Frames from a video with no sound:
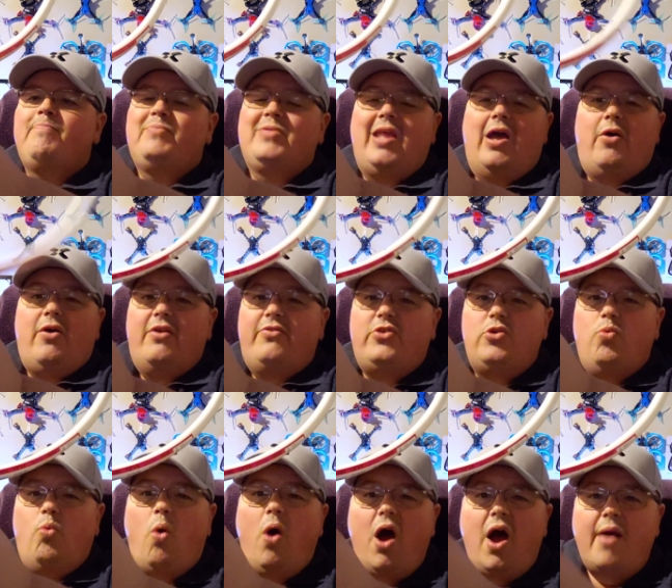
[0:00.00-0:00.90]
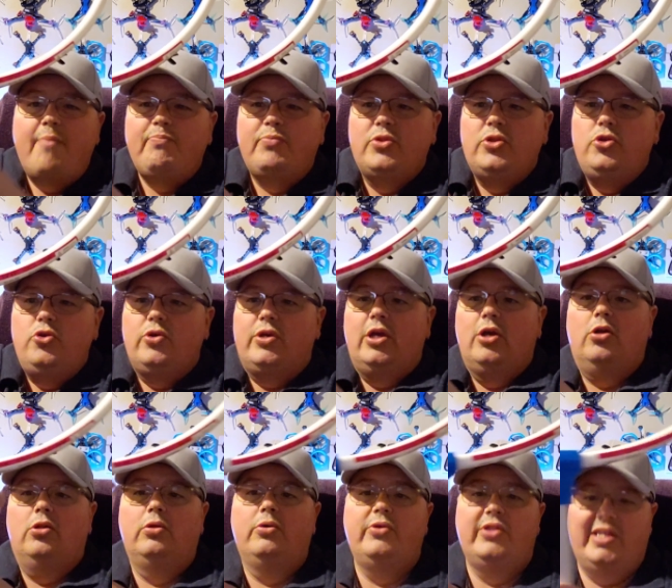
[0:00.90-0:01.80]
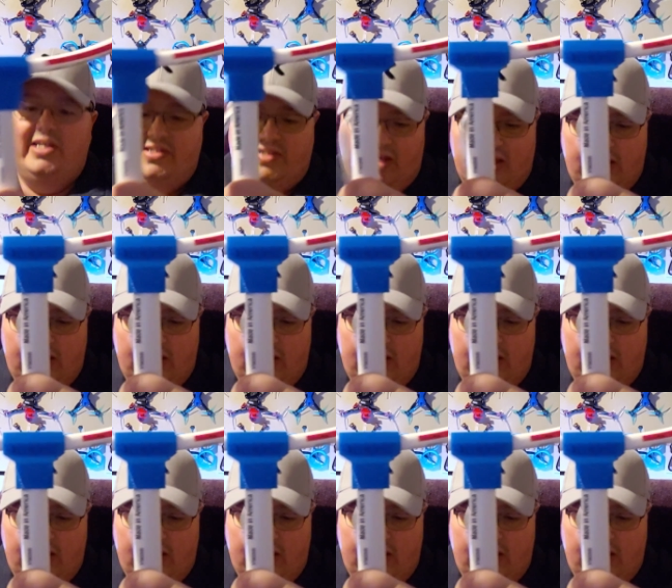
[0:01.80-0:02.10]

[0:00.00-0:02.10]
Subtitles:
Now, if you want, you can glue these